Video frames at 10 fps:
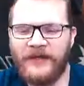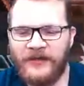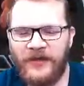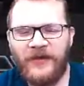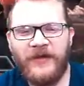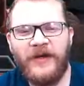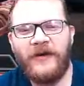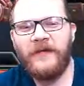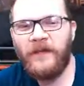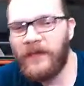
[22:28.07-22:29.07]
So, you
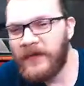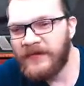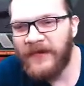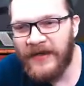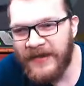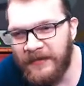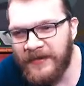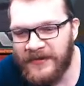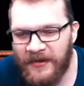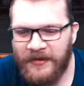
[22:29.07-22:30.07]
know, as far as I'm
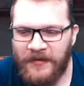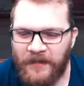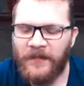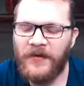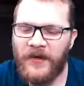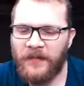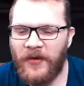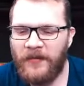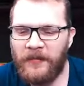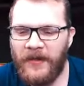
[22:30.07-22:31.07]
concerned, you, you can
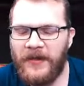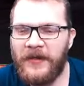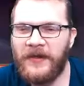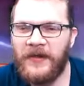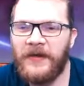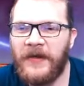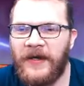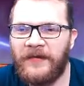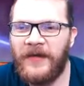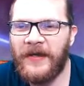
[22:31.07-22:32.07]
probably
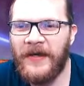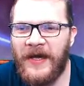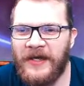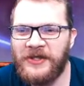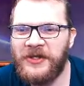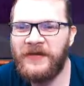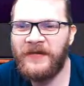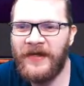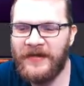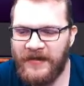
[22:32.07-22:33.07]
kind of like cash in
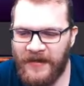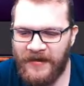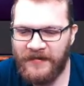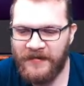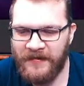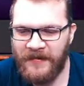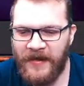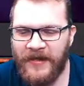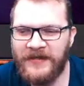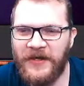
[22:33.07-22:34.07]
that uh,
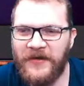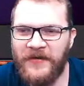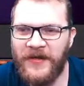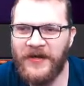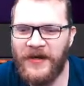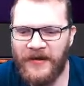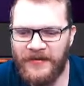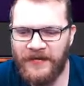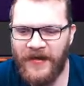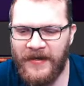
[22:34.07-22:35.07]
extra cookie card
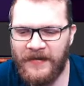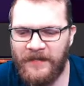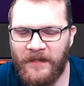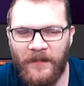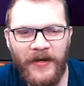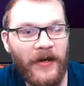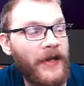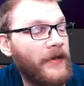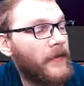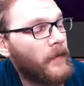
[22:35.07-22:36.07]
today. Be
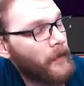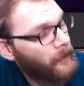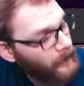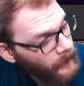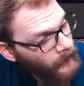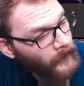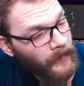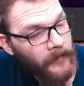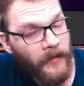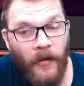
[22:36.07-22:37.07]
like,
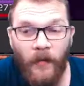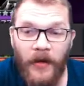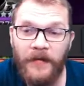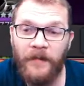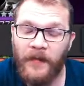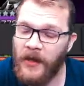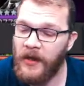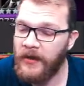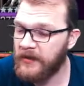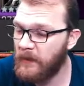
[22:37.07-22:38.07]
you know what?
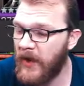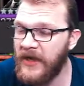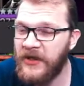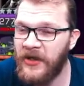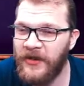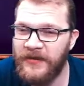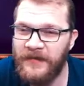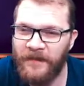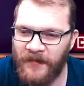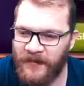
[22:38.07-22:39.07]
My turn.
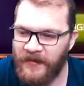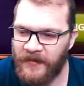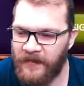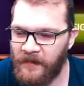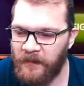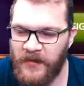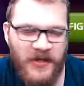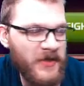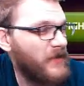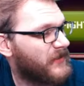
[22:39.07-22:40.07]

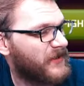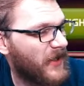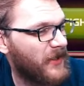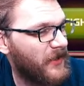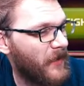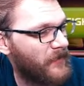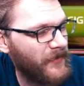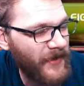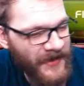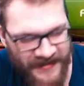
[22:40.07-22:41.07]
You suck it up
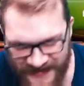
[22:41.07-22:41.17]
today.